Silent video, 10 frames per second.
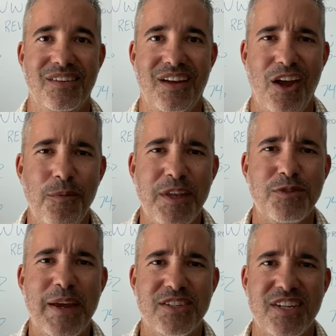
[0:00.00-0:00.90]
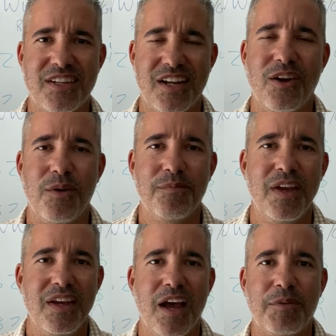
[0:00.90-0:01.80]
I hope this makes sense. I know
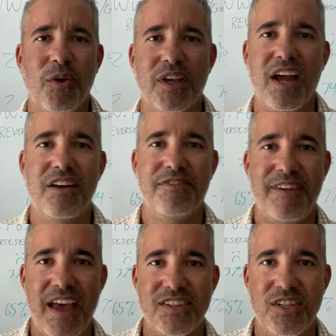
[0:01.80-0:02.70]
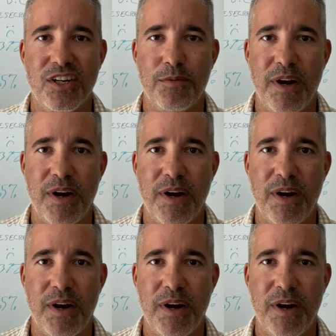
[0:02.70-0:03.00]
I'm going kind of fast here,